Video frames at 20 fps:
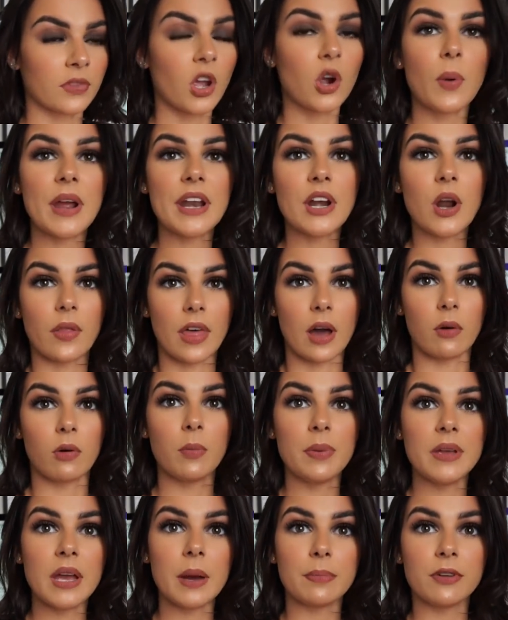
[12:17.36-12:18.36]
That
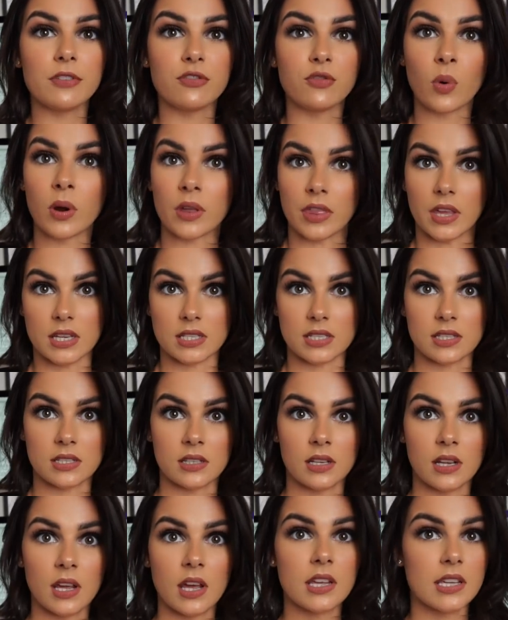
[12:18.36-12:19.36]
will be up before this.
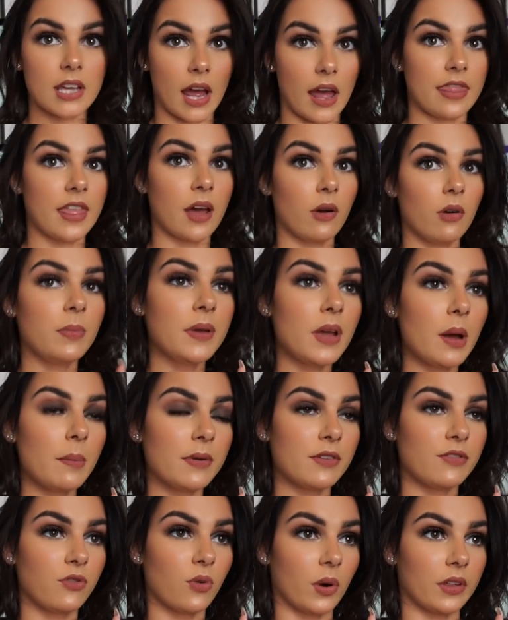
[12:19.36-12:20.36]
Yeah, that will be up
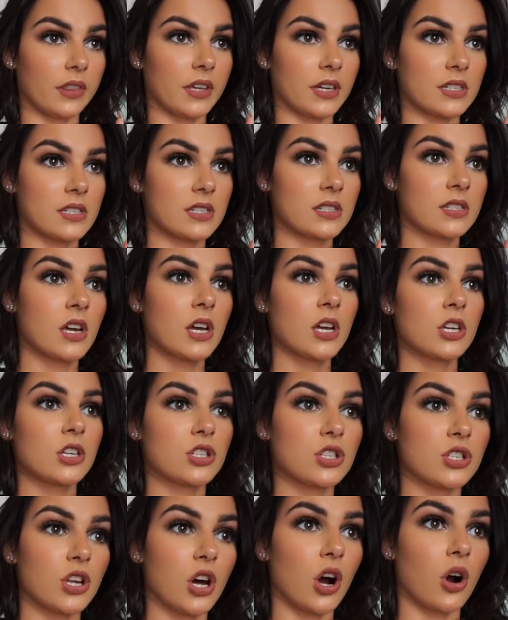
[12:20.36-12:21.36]
before this.
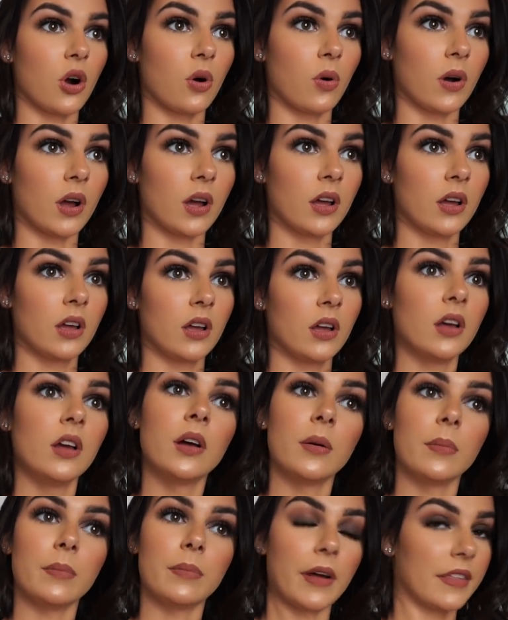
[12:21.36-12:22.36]
So
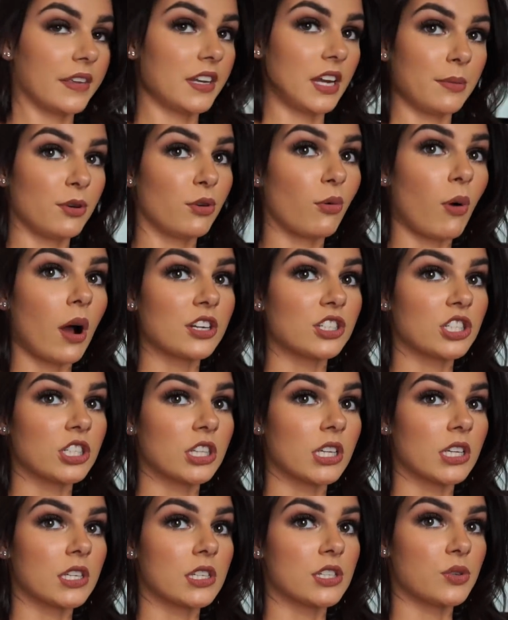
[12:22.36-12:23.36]
by the time you're
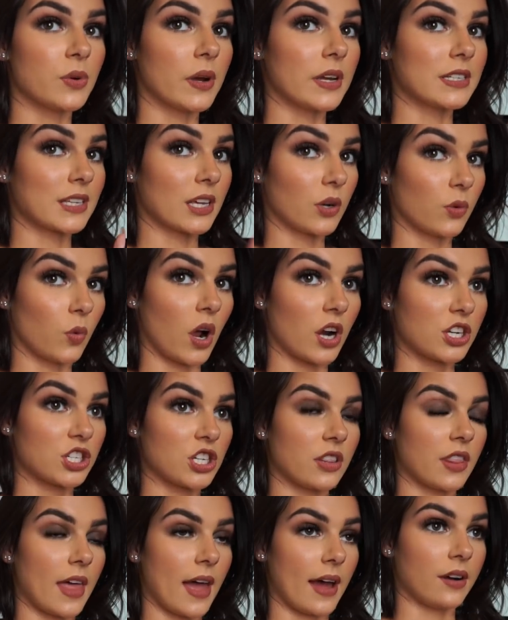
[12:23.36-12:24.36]
watching this, you guys can watch
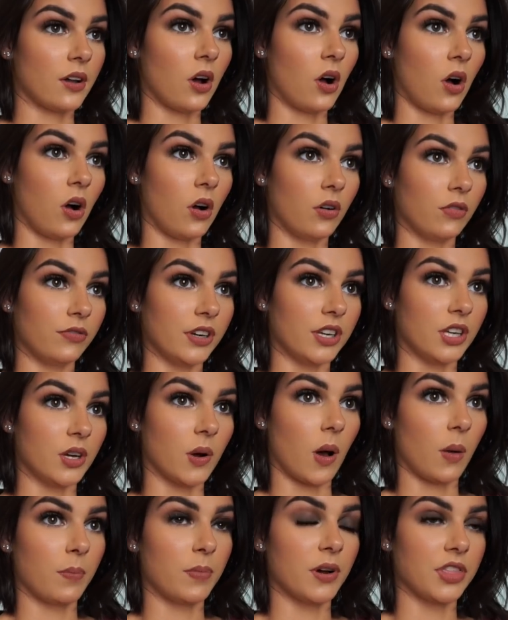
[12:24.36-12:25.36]
that haul video.
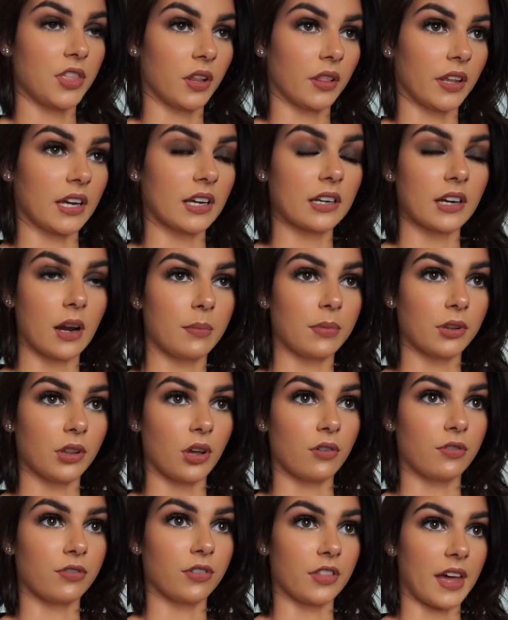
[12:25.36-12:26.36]
I'll put the link down
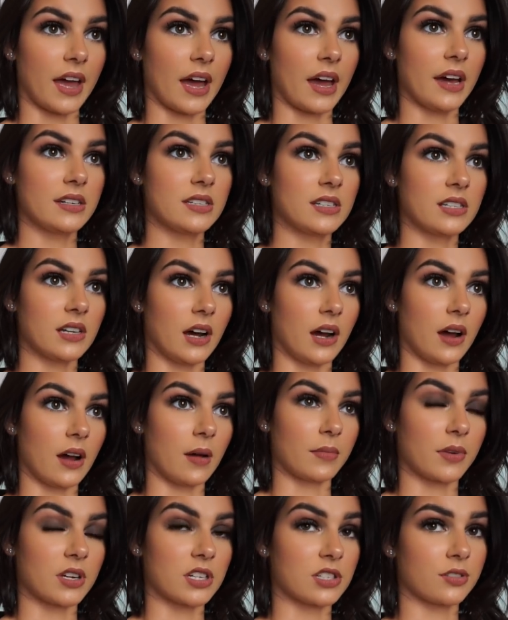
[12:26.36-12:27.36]
below for that
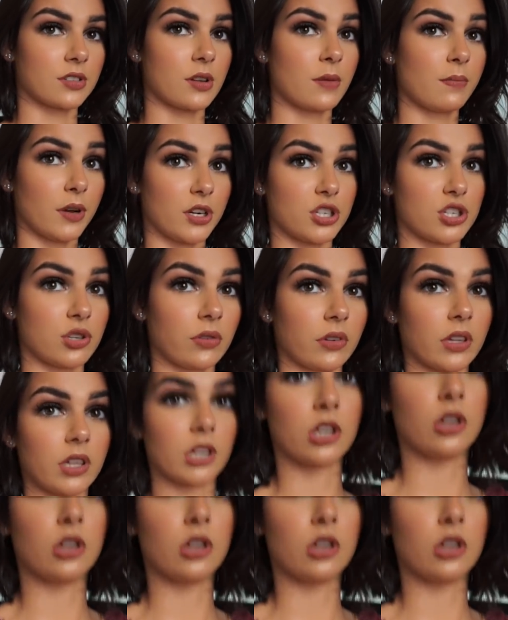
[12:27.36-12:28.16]
because there's a bunch of really